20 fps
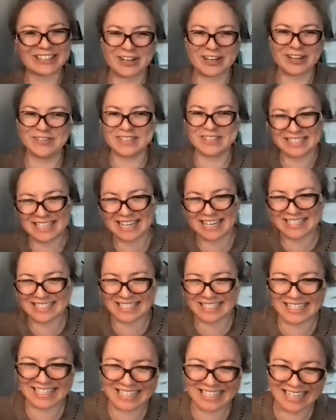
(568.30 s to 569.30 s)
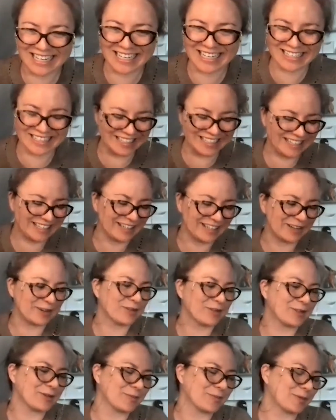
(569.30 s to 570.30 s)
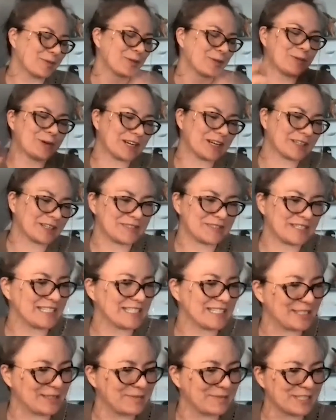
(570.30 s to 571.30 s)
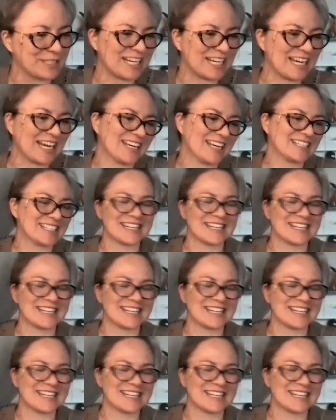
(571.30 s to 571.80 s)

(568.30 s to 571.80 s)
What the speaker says: conversation and in the work of systems change,